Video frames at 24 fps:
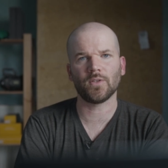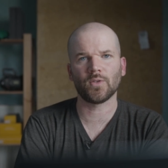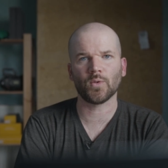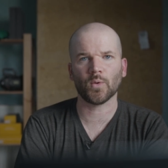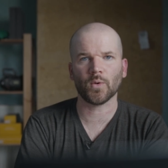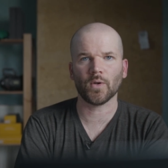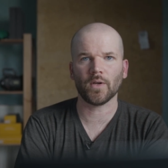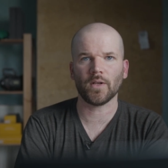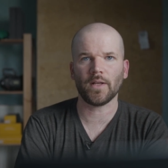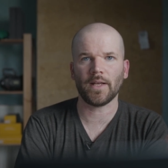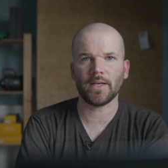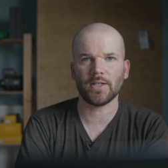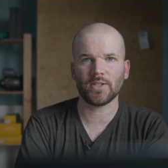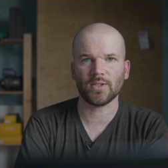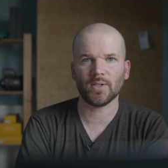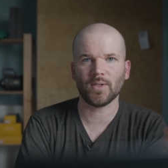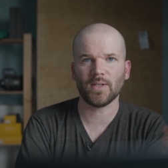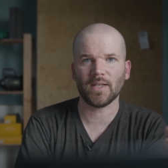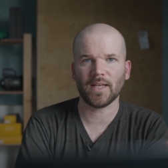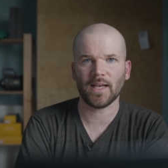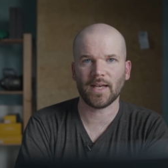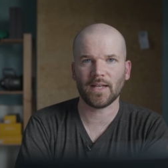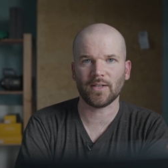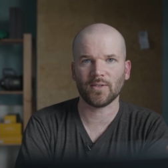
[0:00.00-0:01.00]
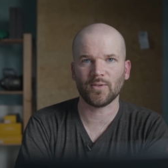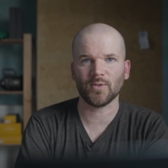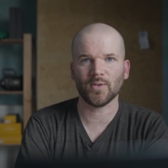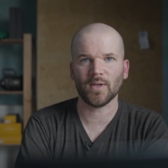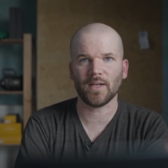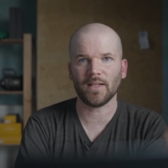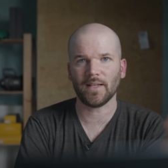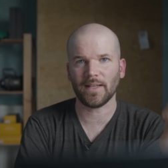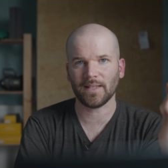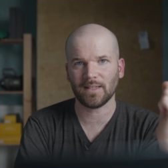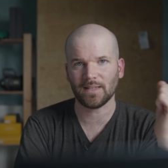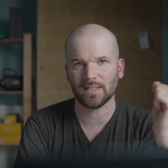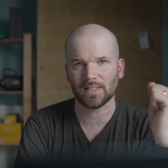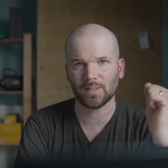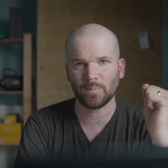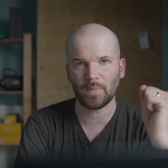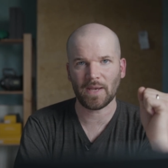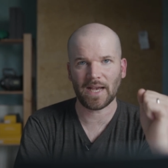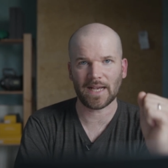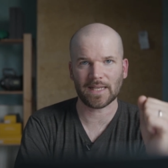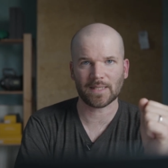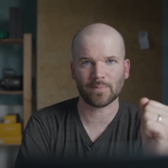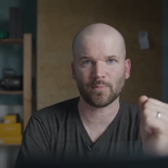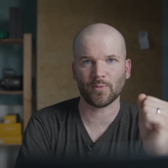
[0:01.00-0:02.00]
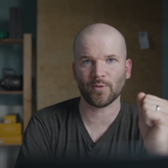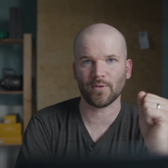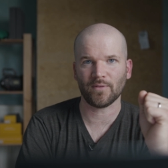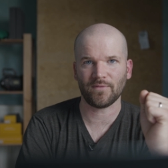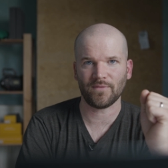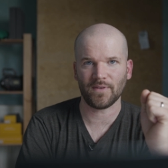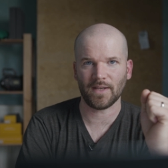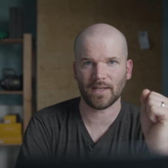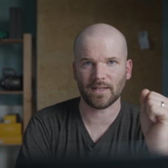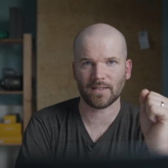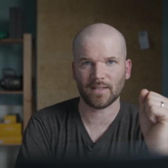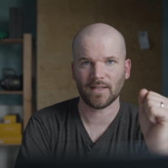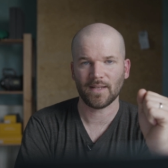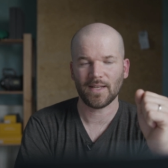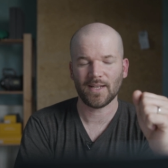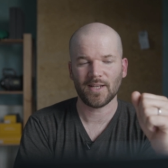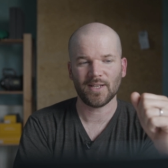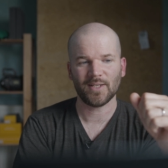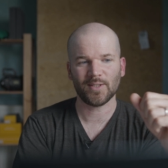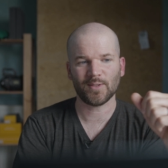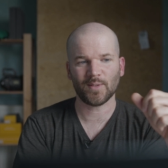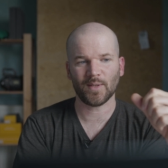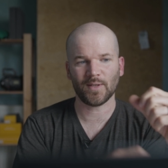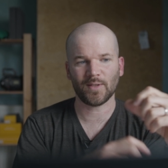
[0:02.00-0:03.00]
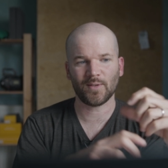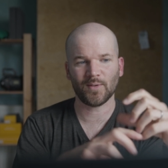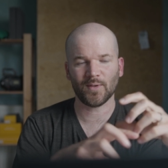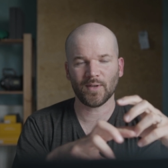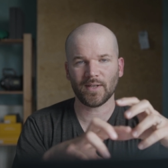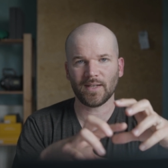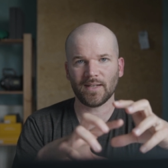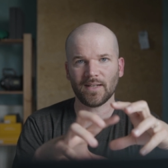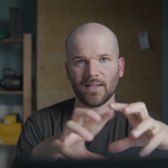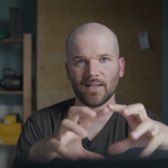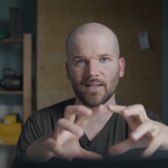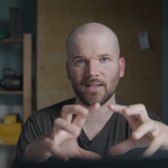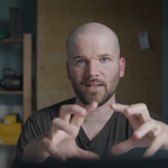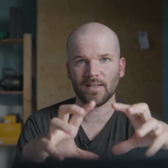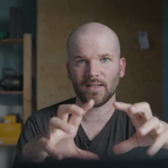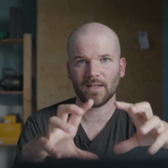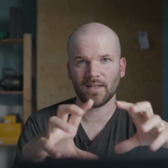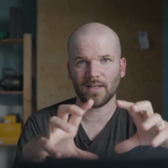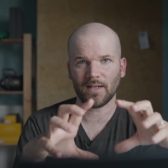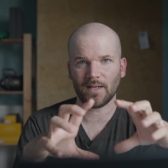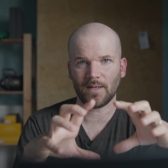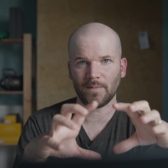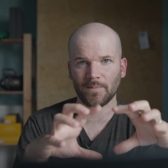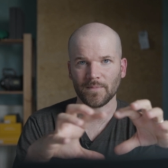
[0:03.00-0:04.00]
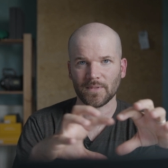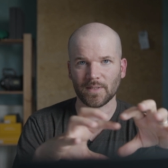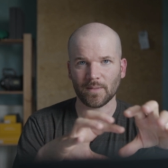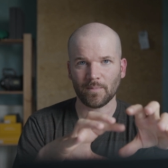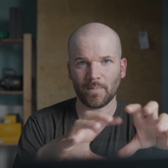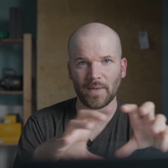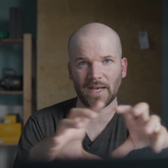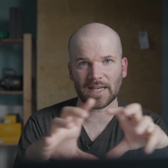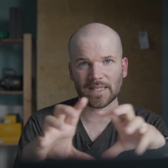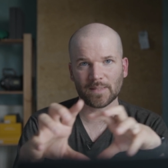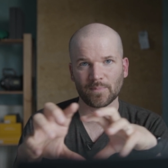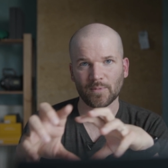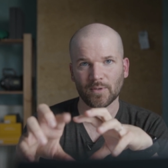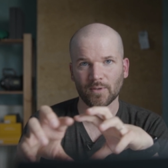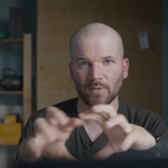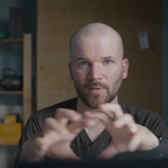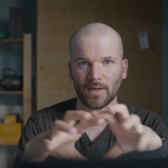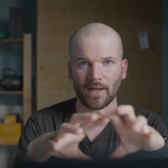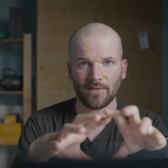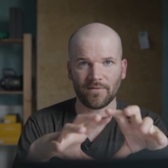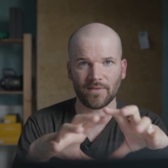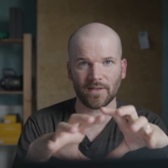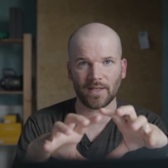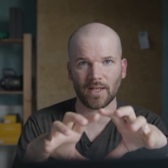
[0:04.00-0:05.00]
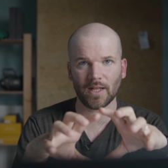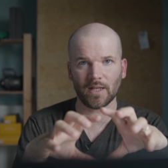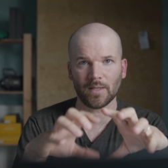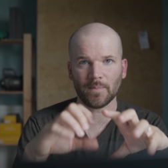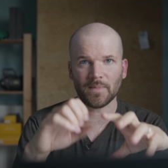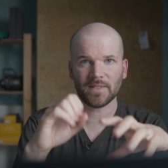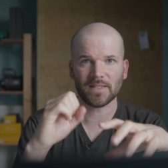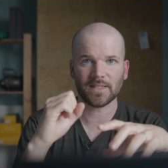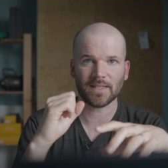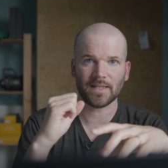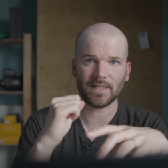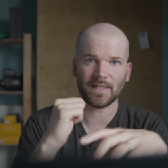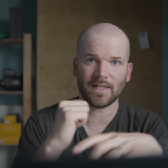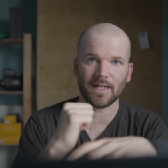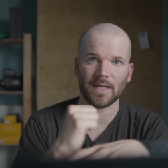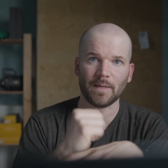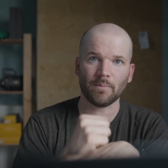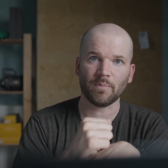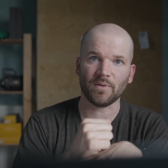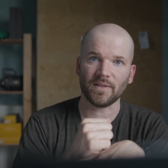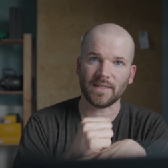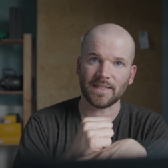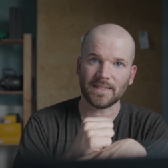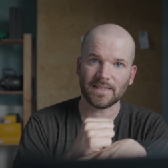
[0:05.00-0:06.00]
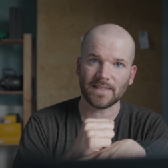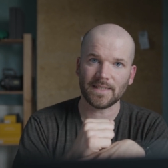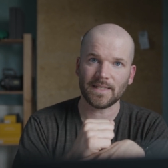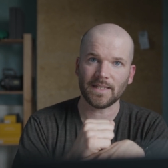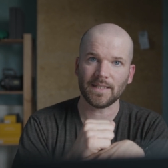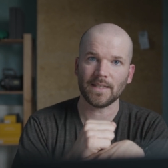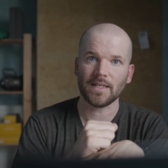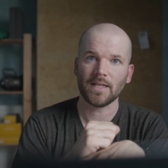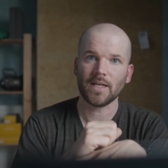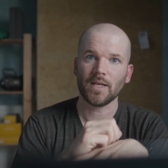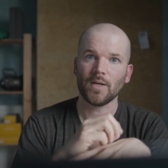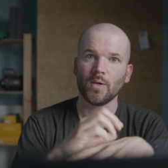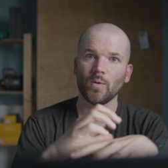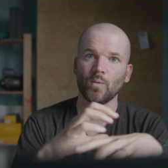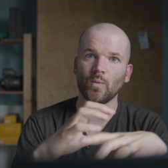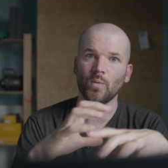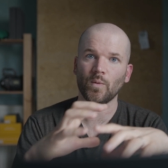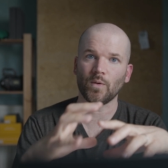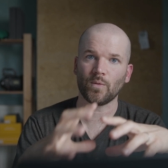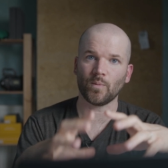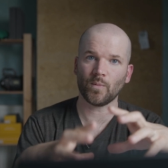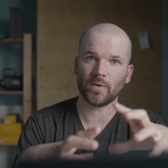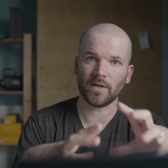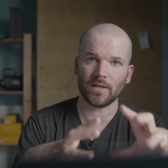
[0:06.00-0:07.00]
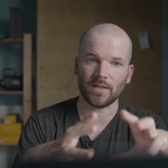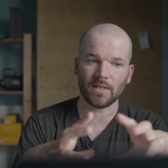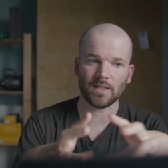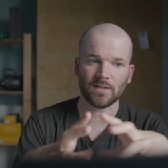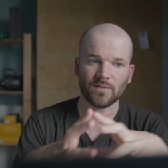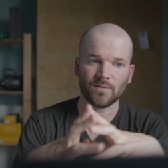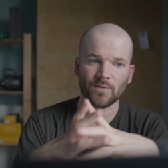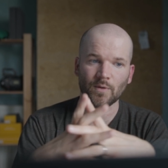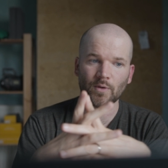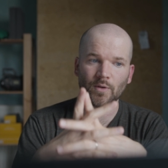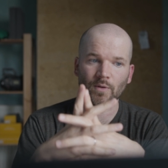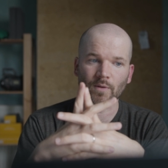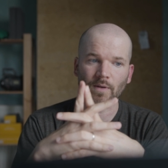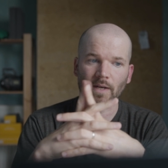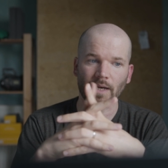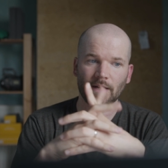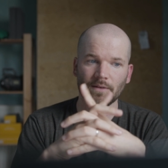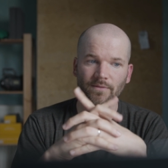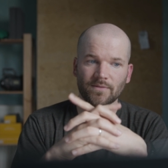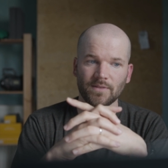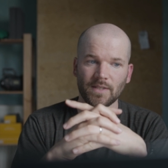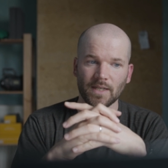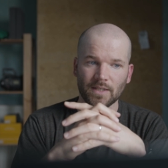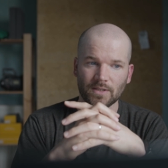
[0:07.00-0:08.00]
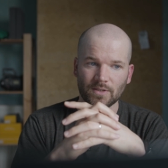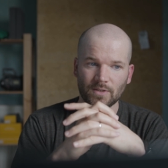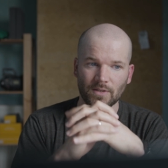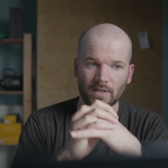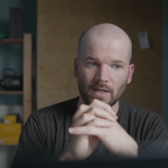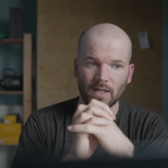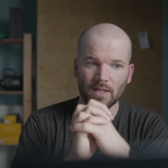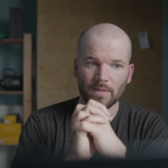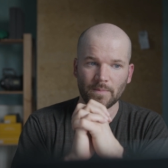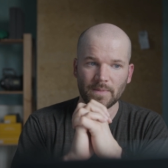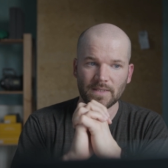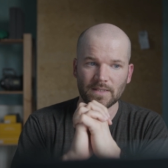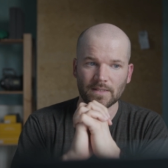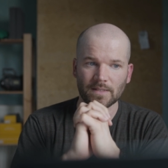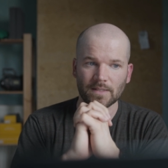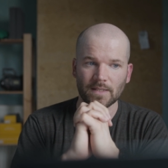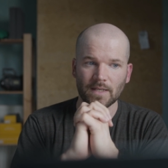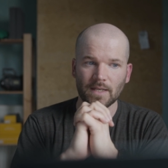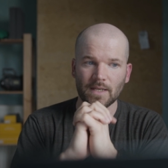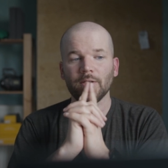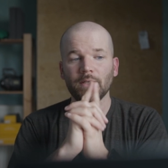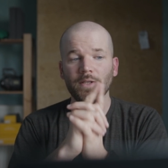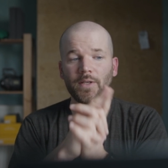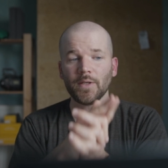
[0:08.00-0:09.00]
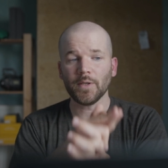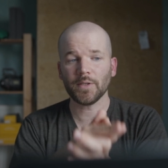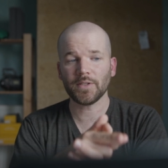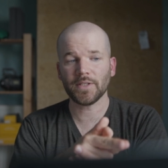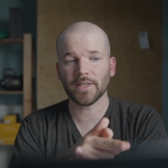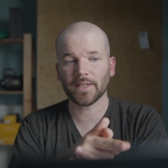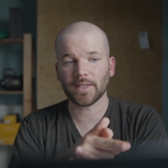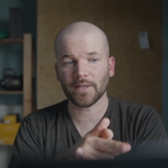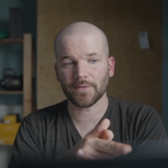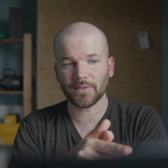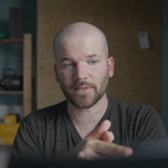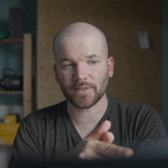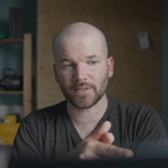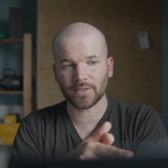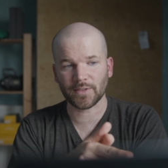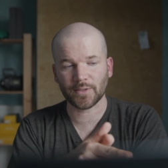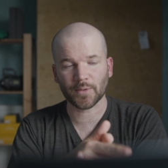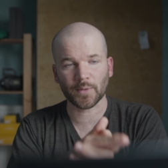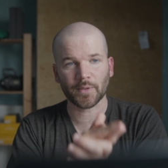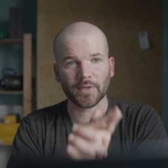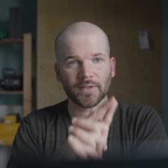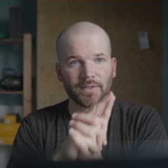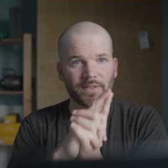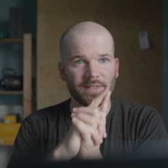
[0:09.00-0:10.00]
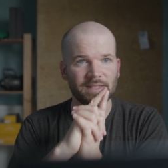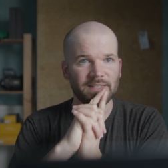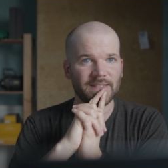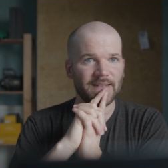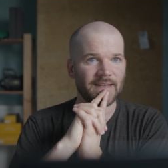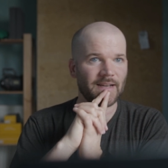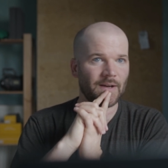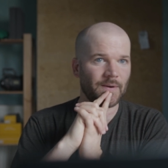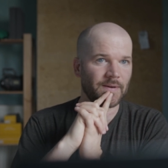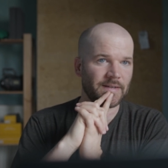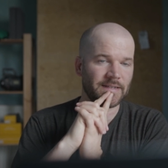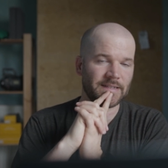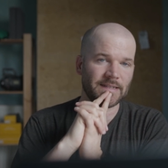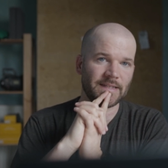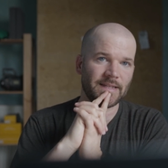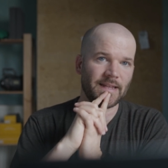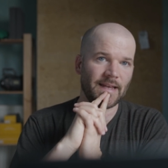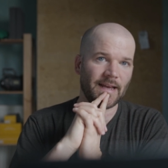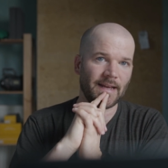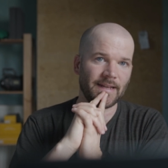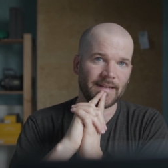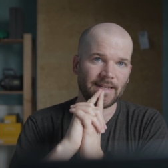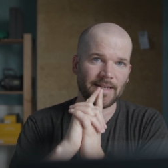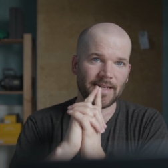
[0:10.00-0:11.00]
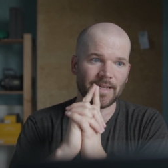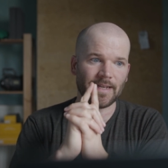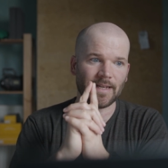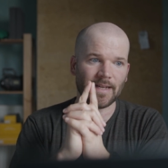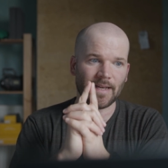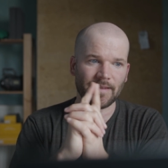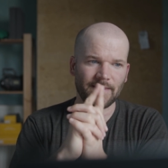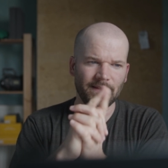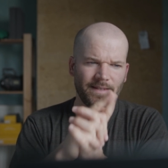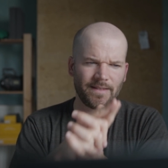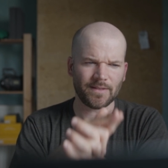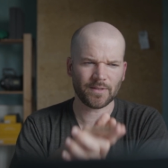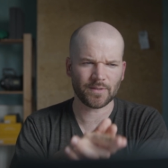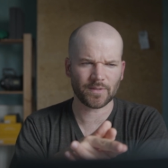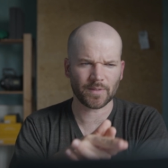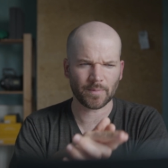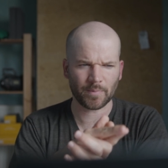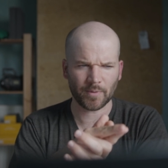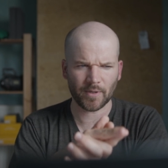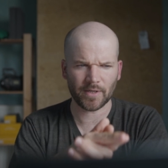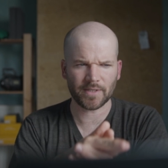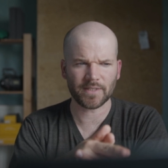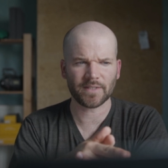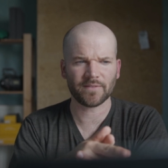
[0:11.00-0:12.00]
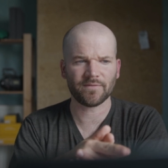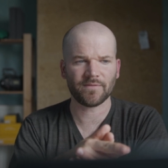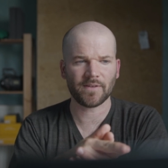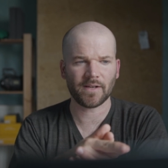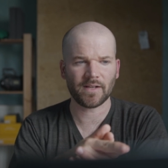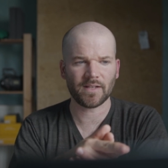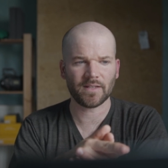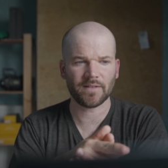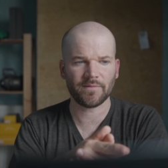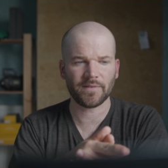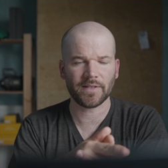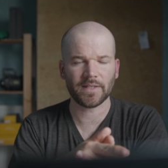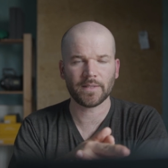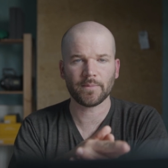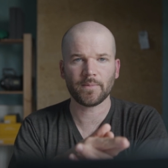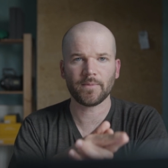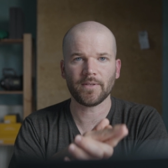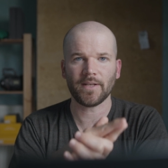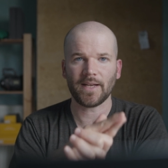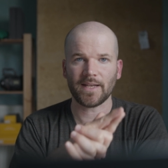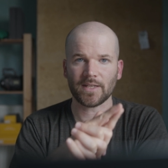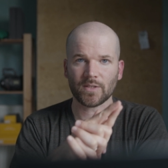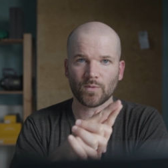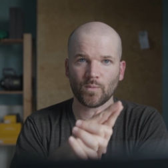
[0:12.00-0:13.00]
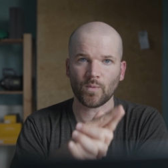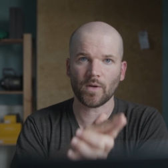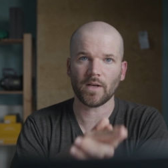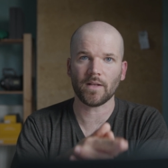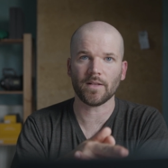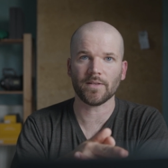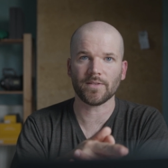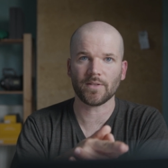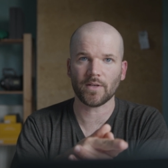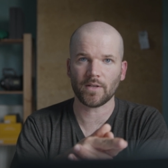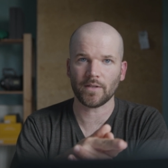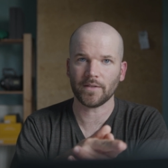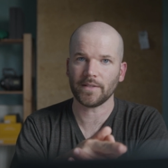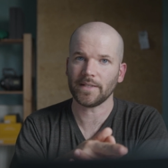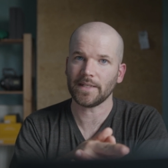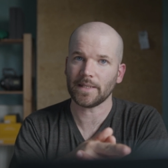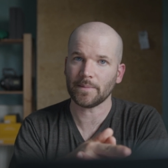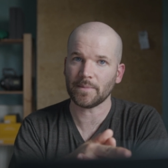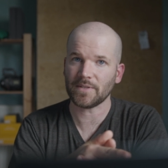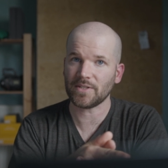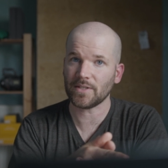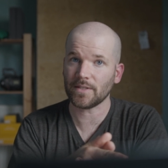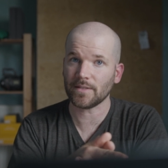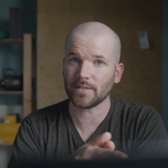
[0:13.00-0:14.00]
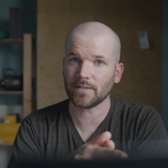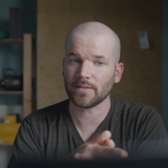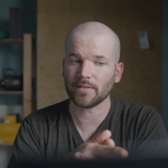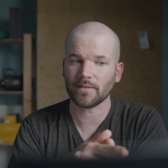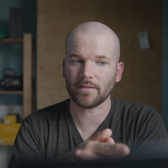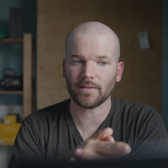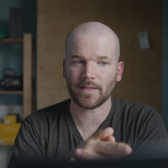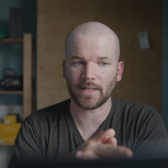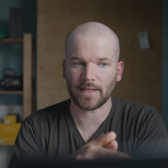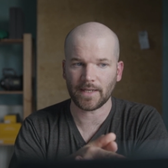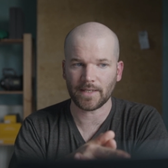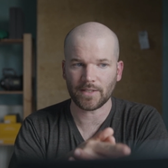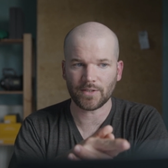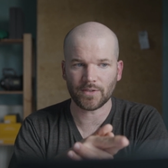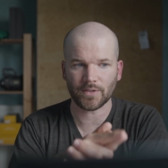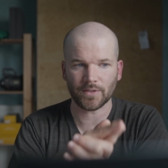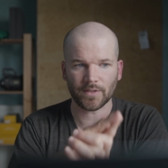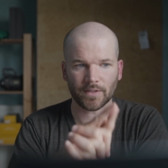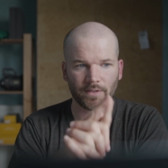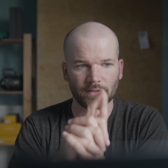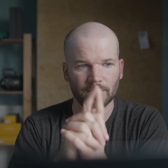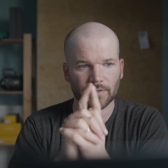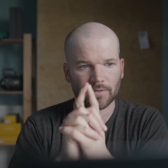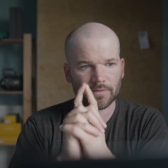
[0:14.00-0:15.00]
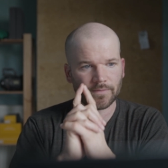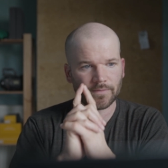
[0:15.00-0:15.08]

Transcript: tutorial, I show you how to create like this passport effect. So I created um, some passport graphic elements and then I blended it with one of these photograph textured elements. You can go check out the tutorial to see how I did that. And I think there's a project file available as well as all the images that I took.